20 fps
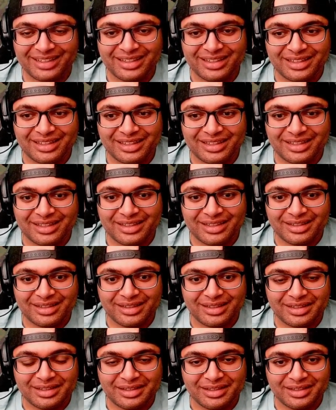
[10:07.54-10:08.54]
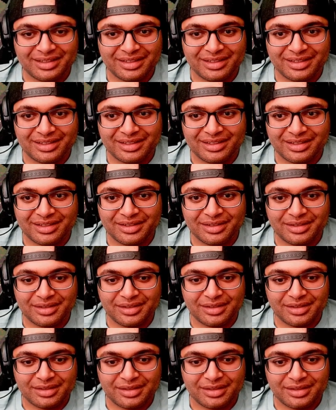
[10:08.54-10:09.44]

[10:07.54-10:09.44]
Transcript: (silence)